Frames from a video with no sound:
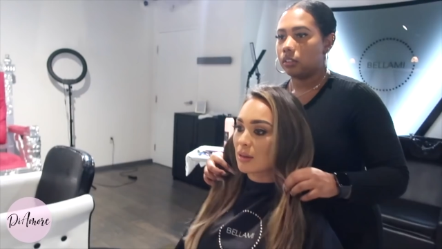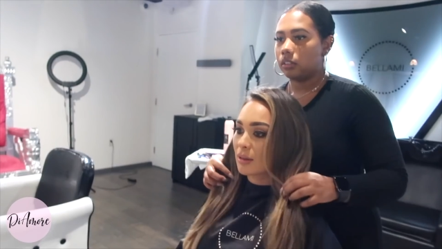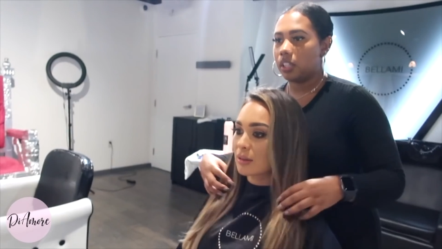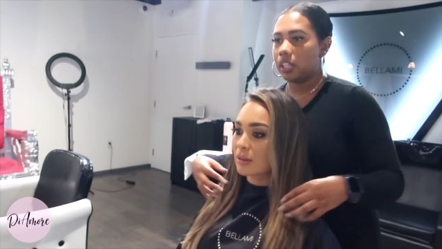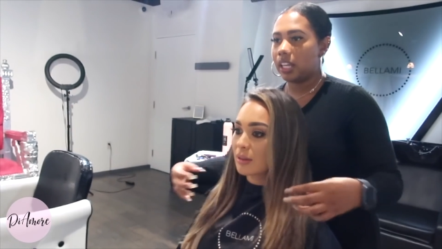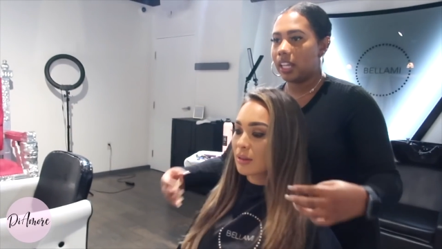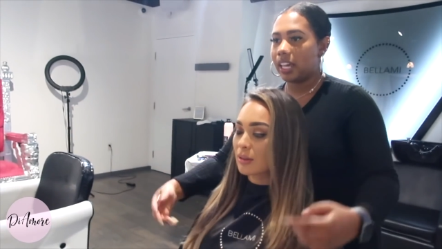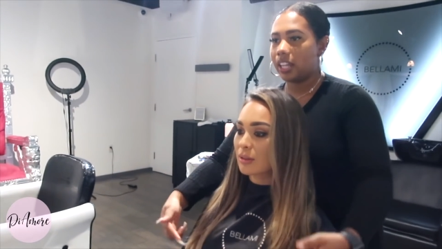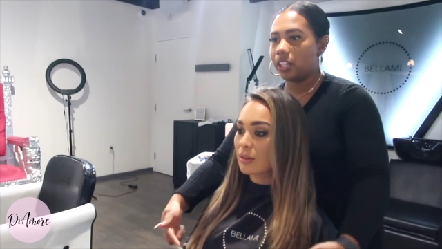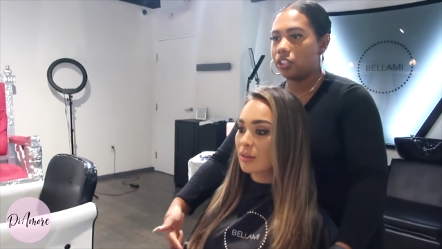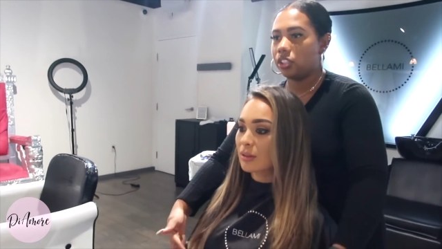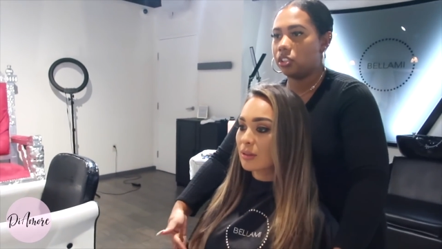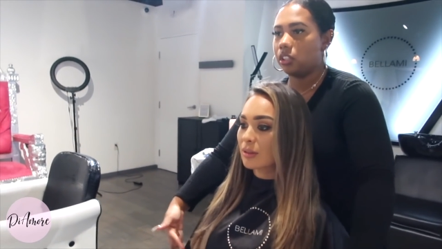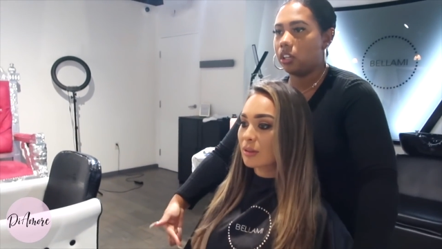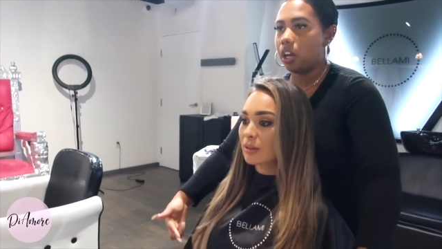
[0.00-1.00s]
Speaker 1: And this
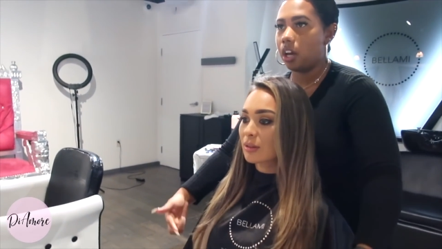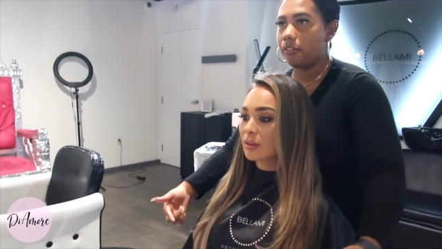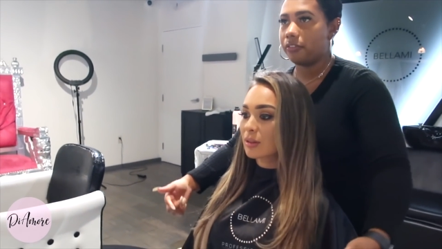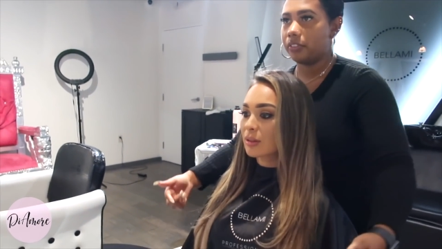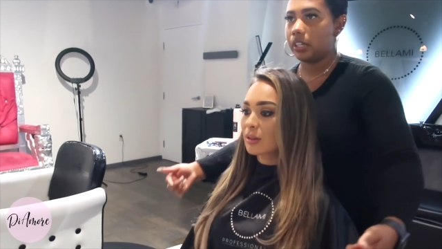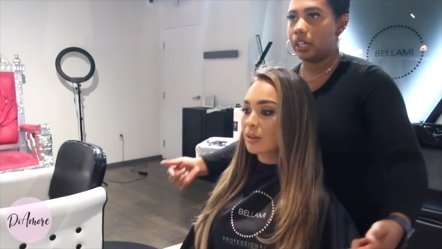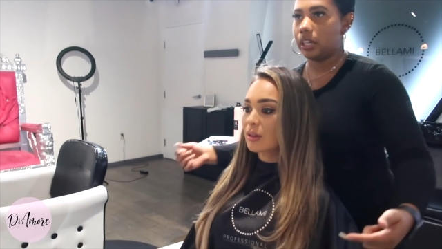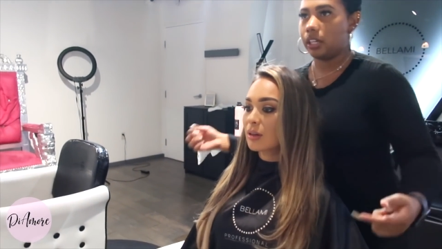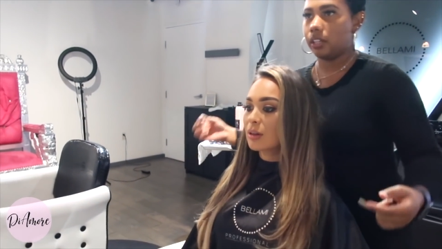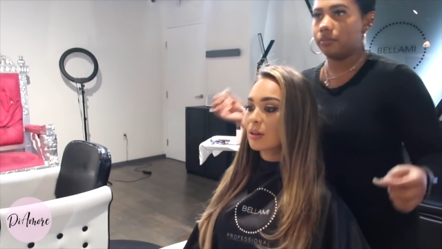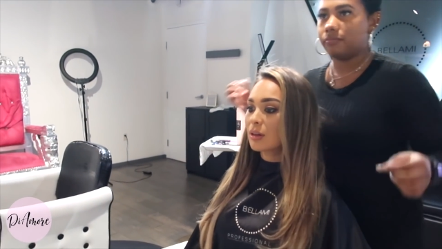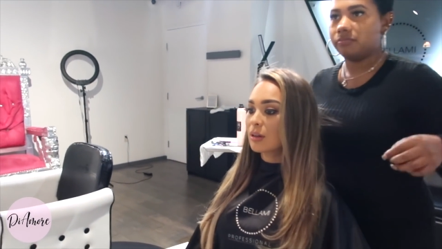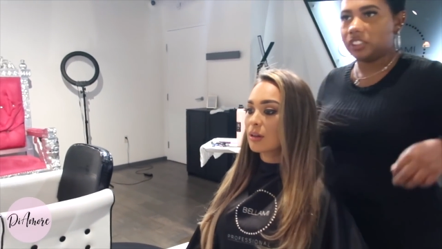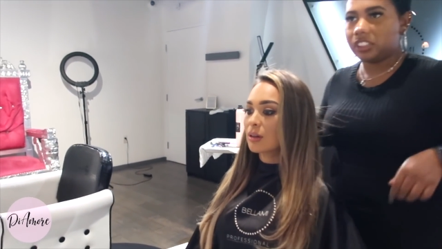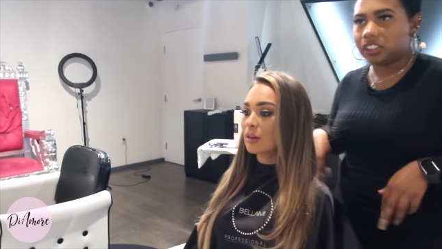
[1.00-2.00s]
is just like a really
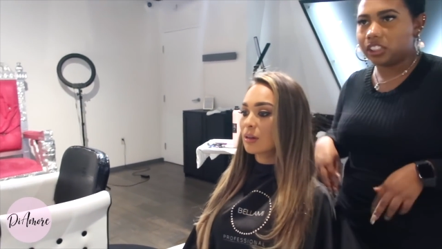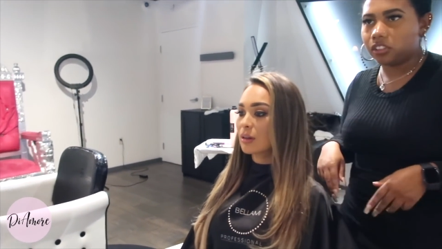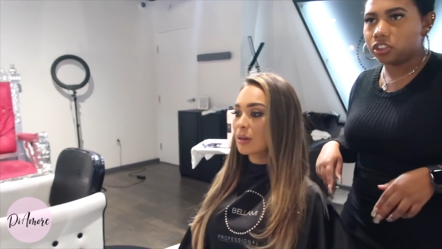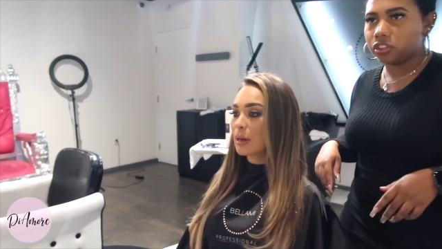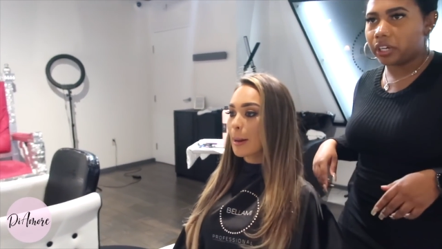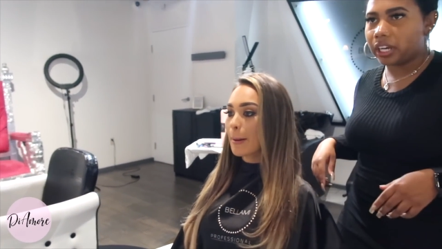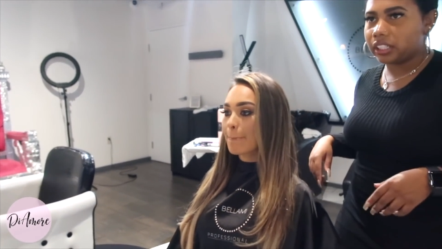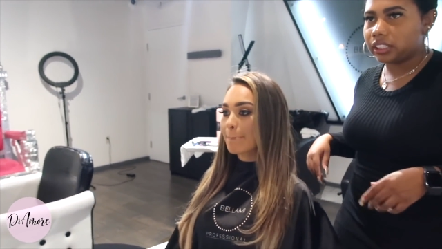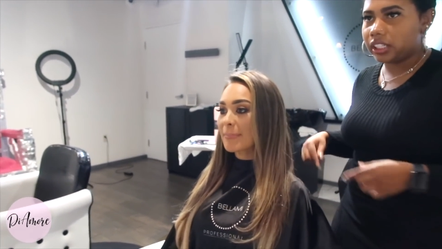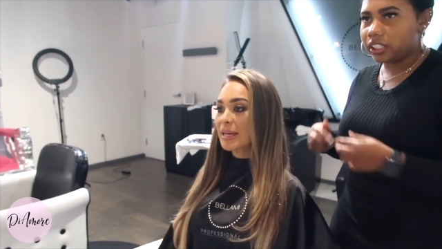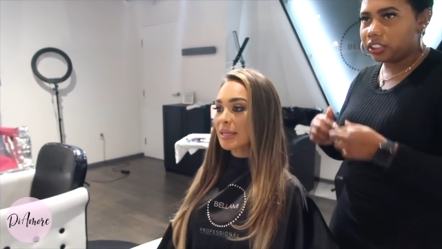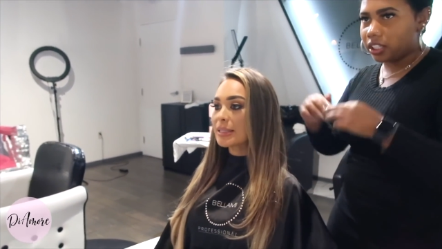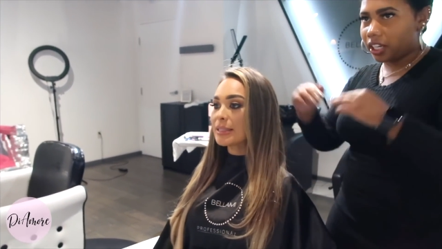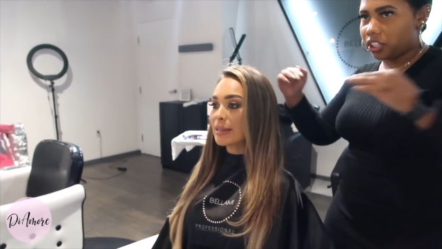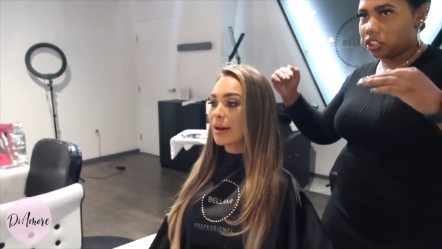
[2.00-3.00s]
unique service
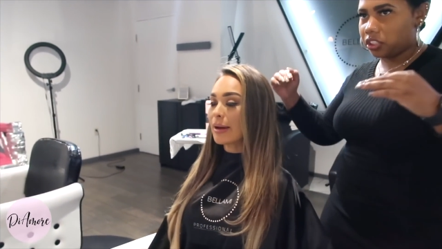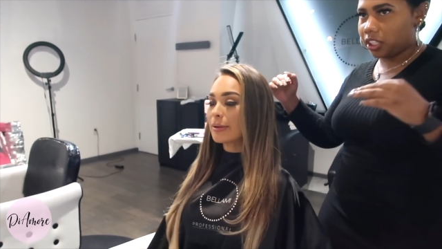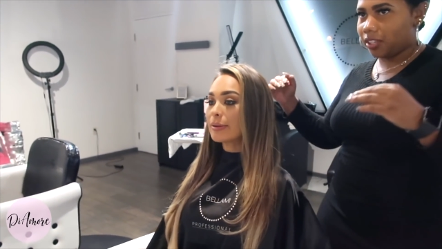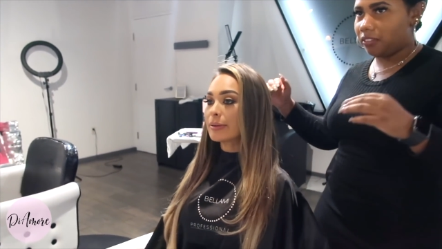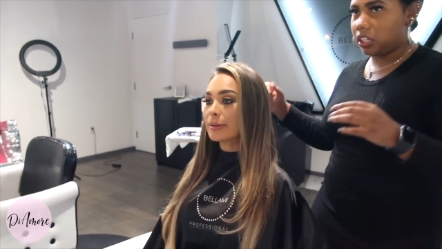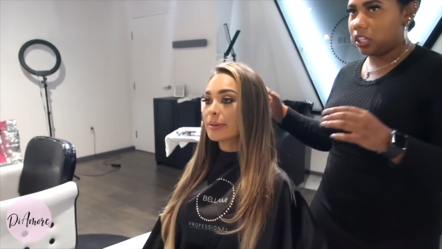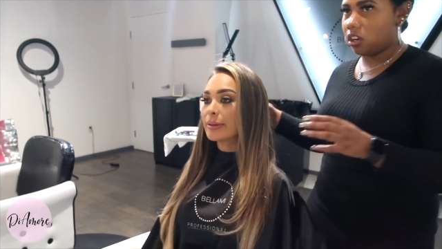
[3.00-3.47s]
that I've never